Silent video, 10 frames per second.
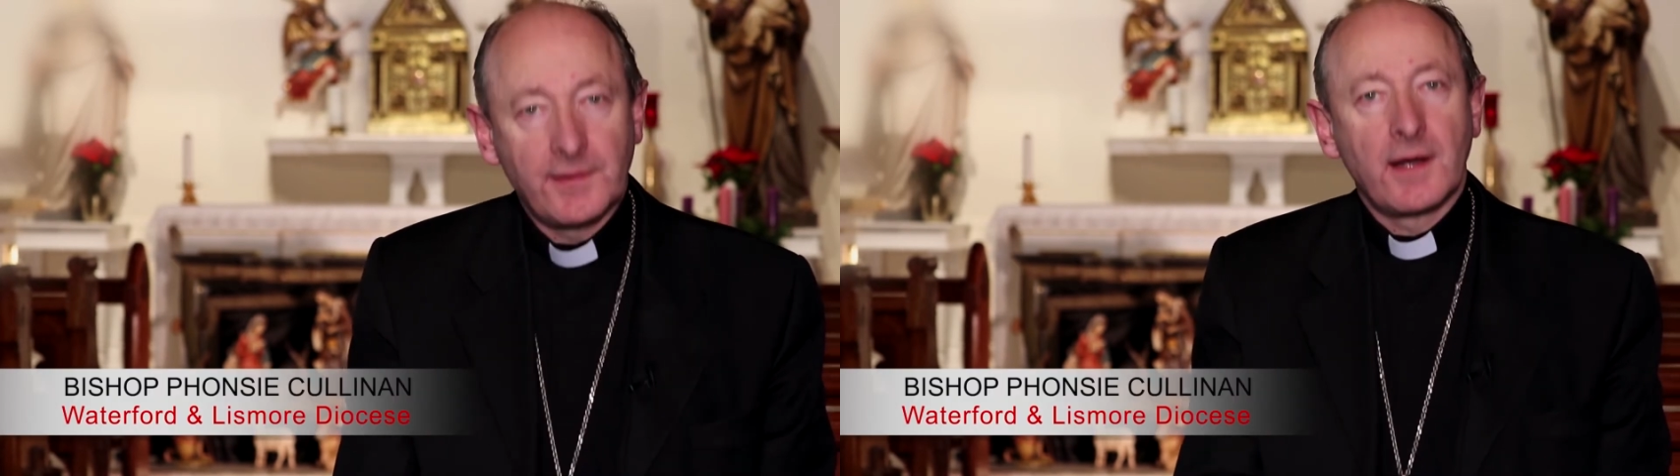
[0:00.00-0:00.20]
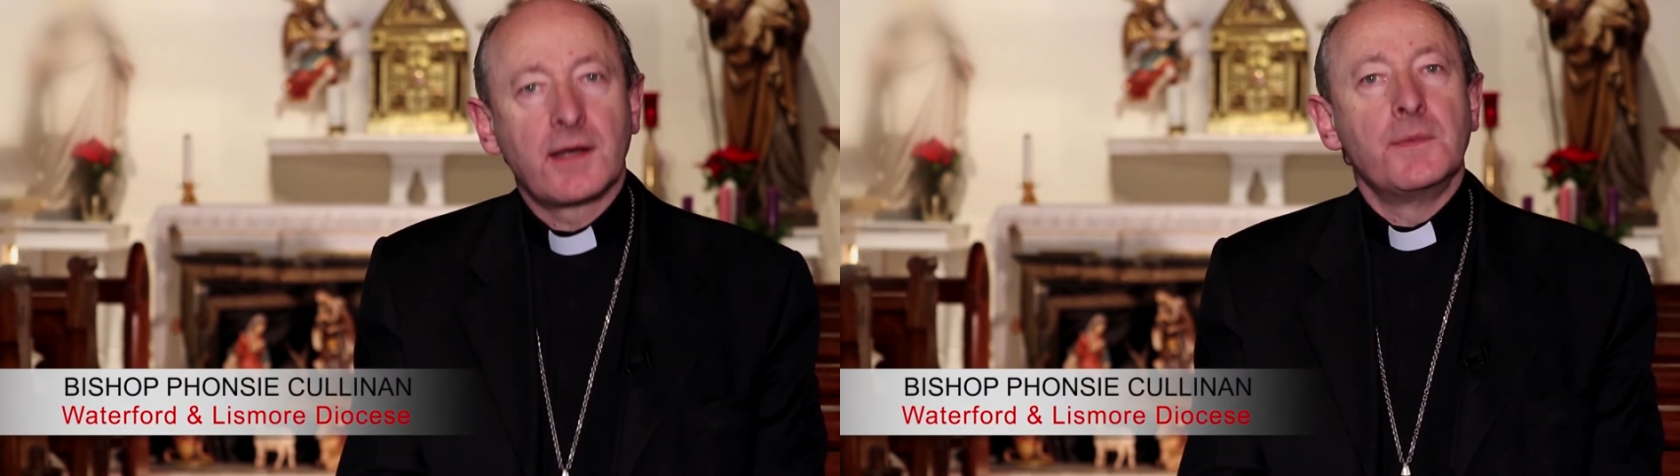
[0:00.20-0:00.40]

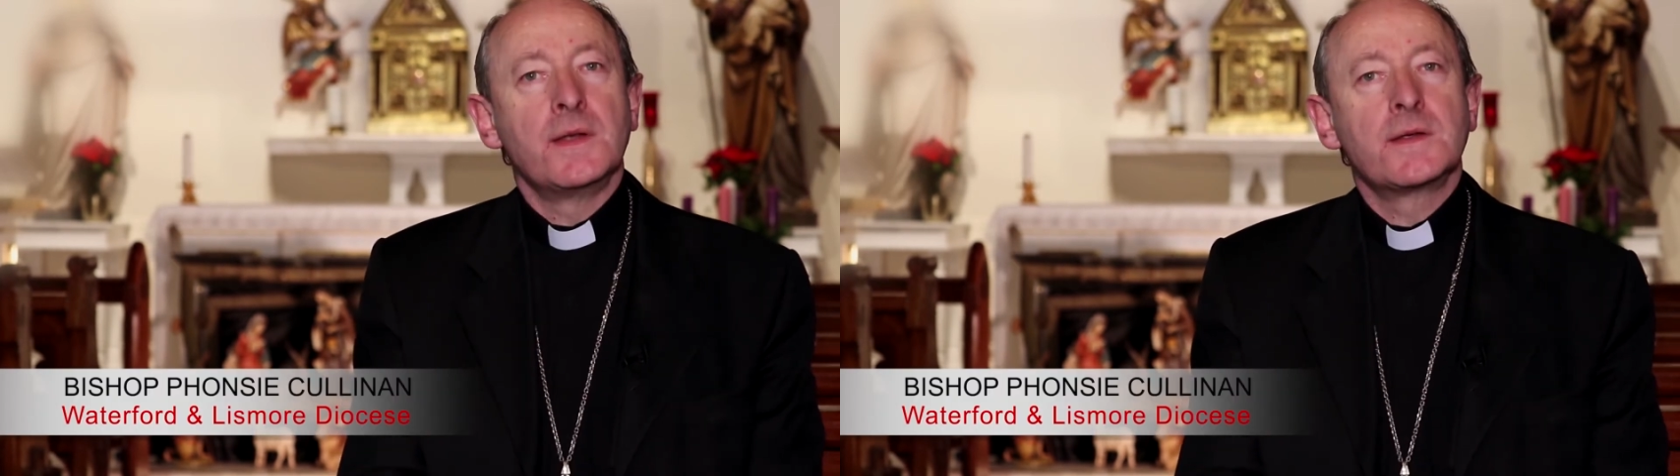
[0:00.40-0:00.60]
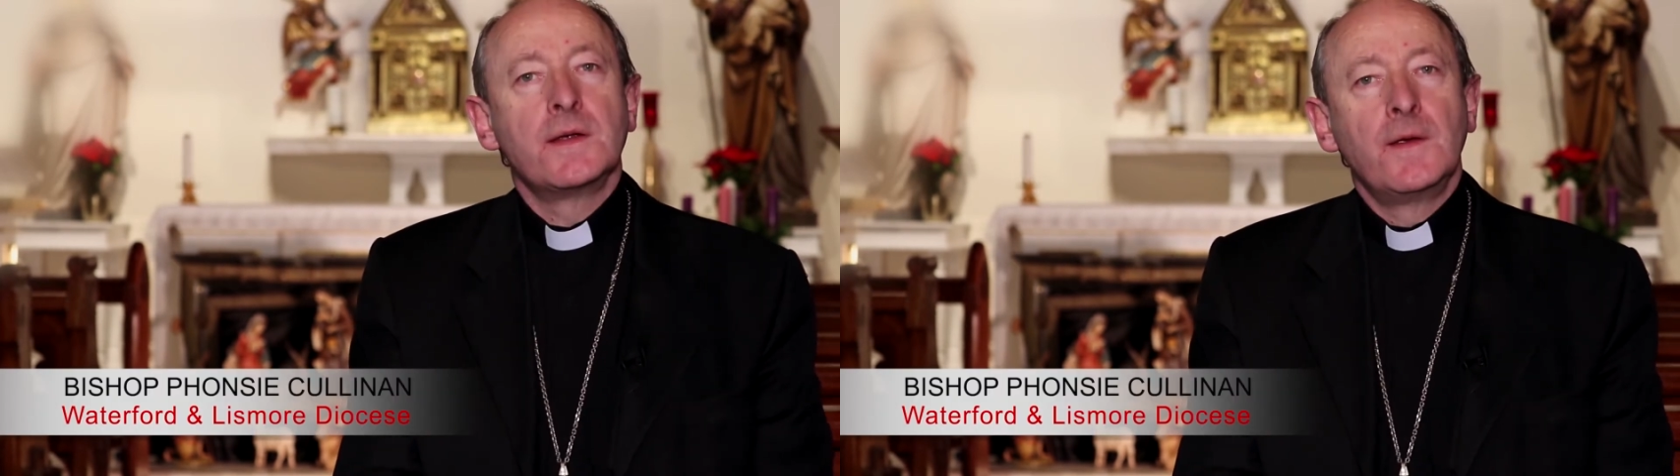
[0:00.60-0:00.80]

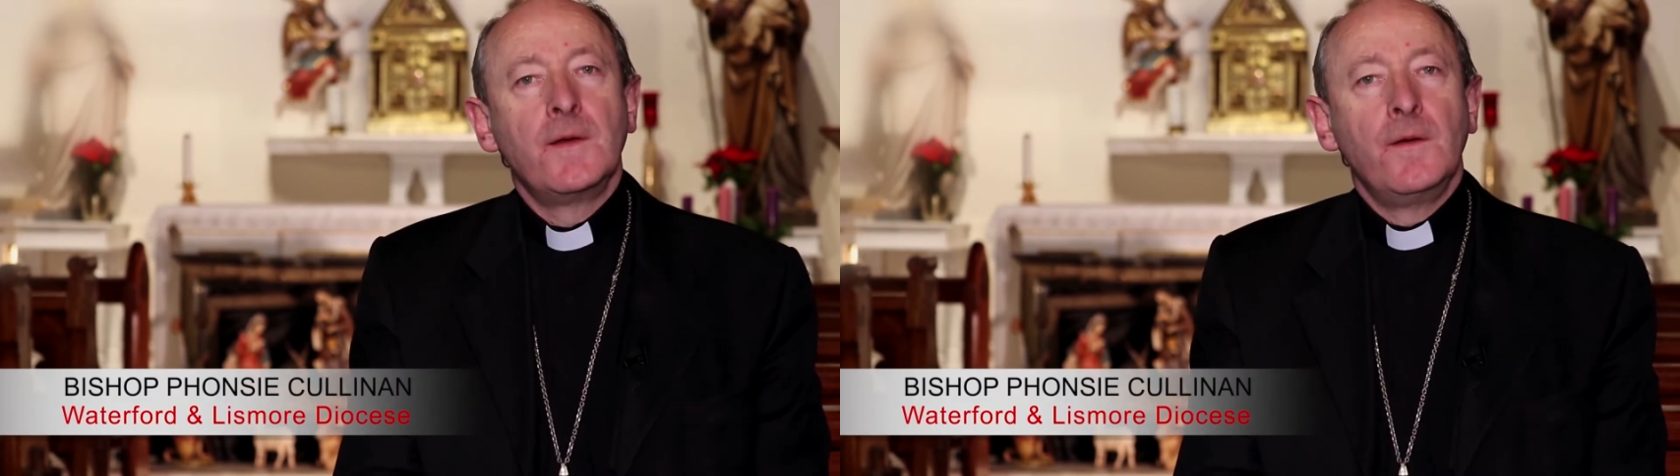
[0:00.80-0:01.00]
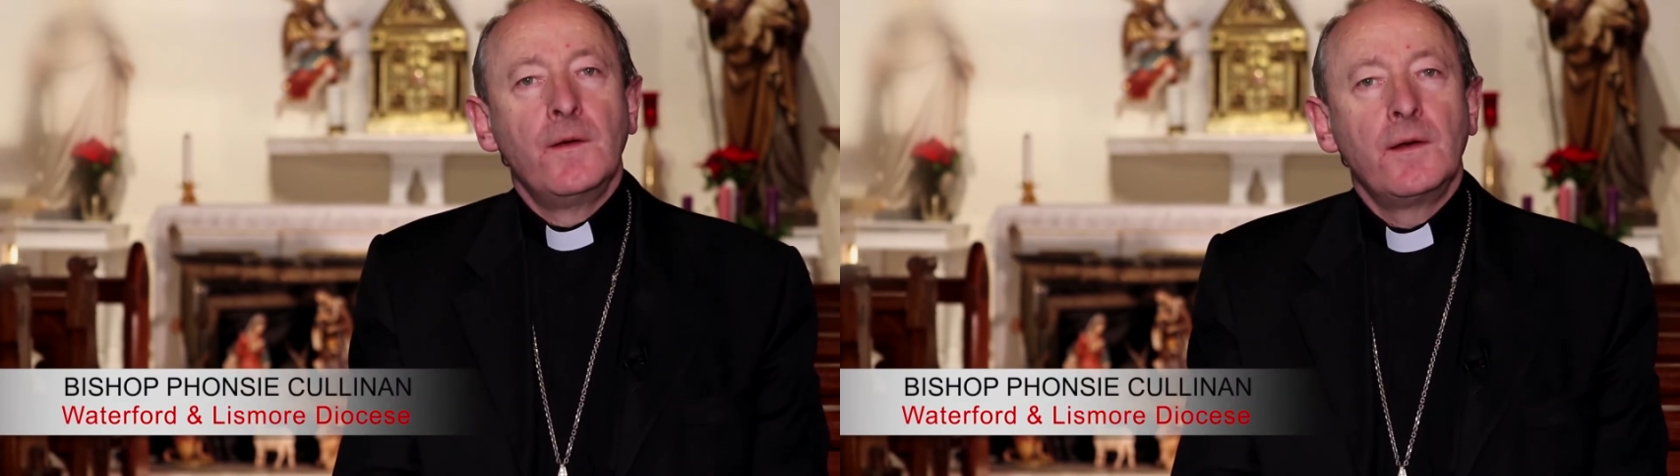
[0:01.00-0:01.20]
Sacrament
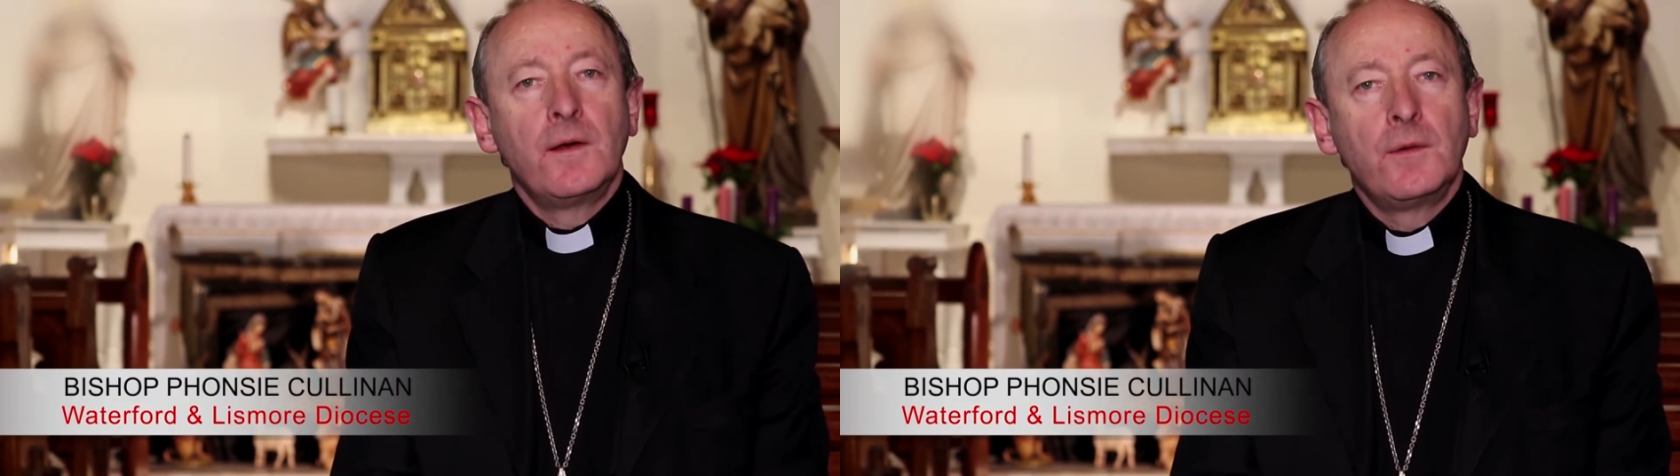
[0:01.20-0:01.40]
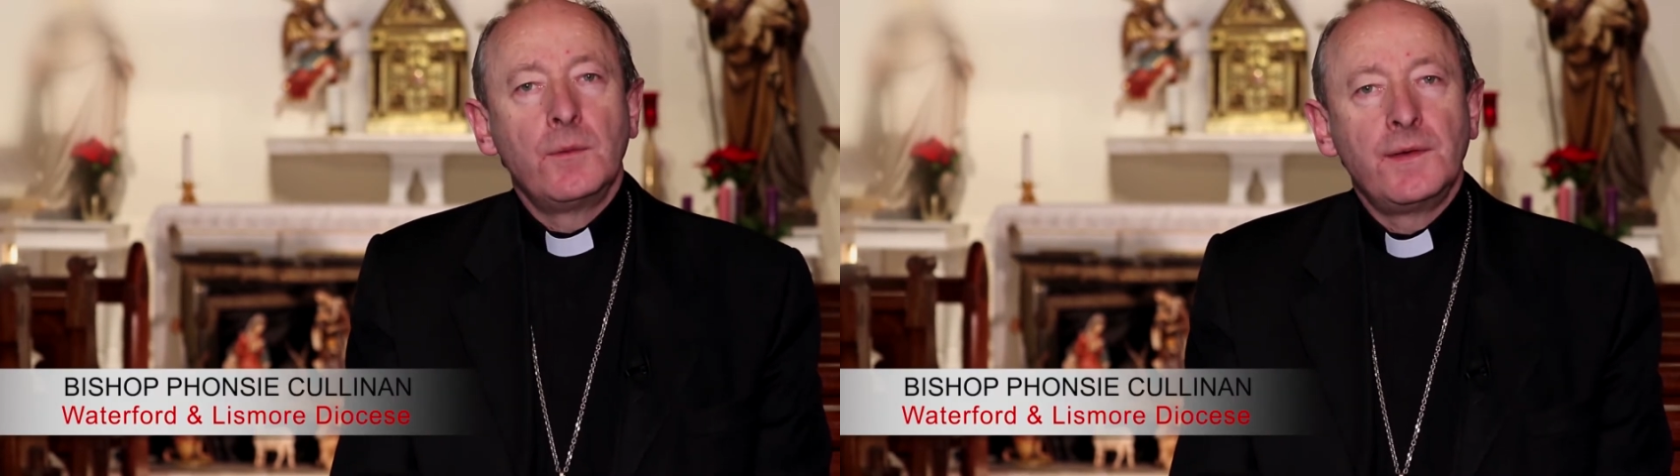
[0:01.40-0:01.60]

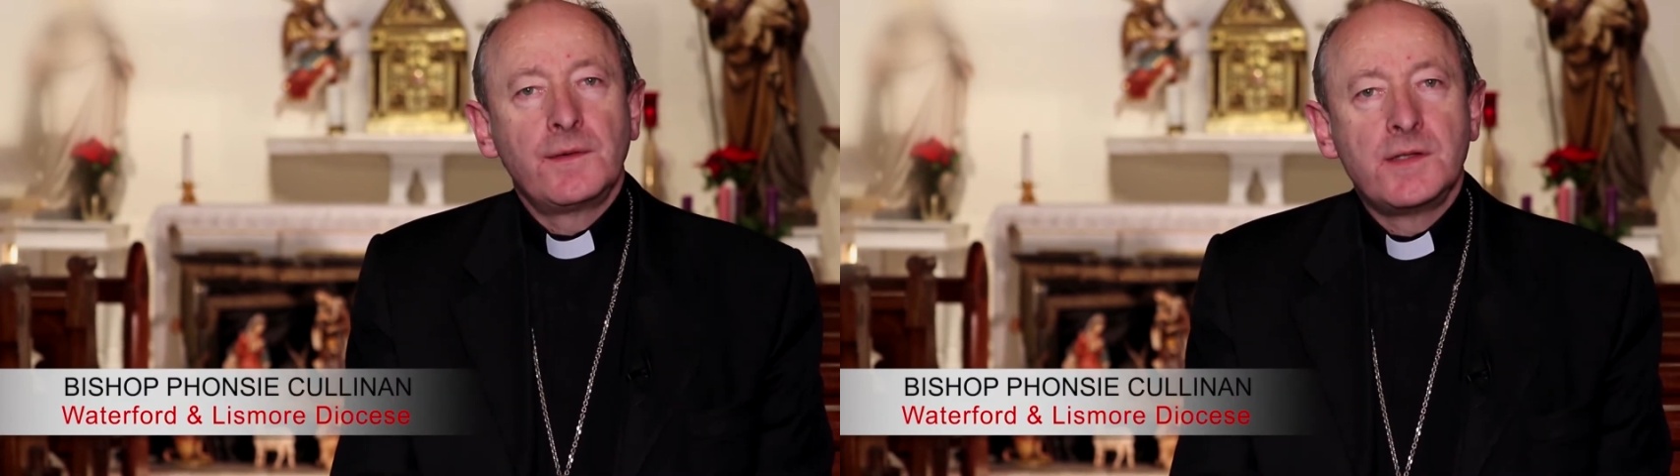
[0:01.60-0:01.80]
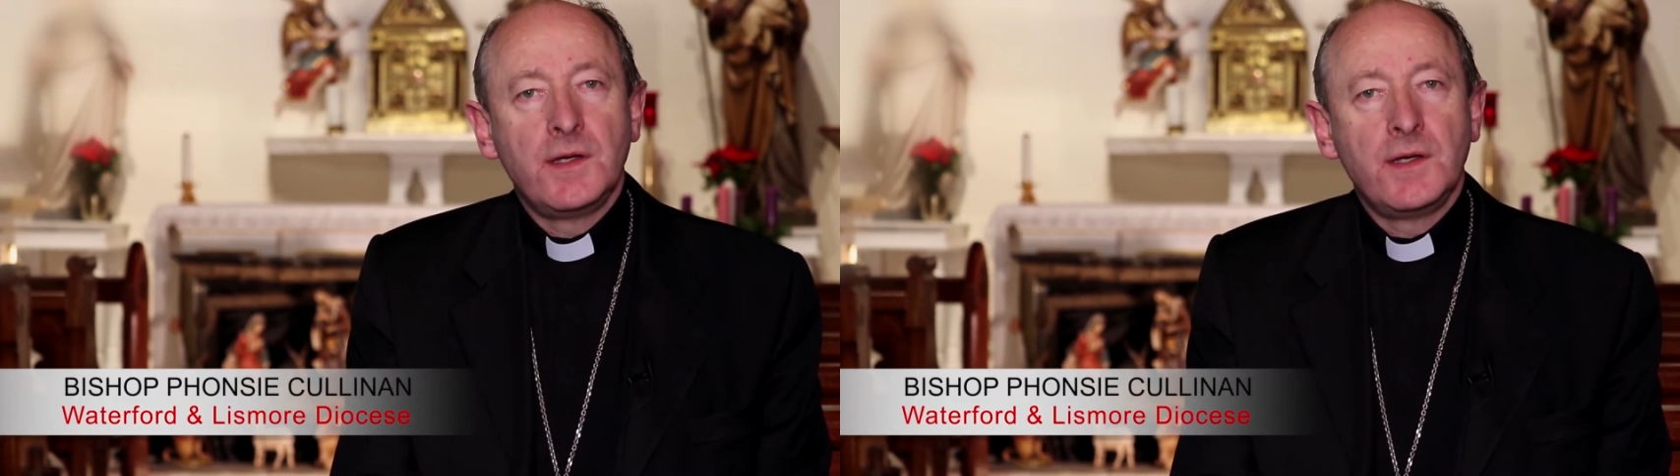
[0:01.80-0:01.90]
with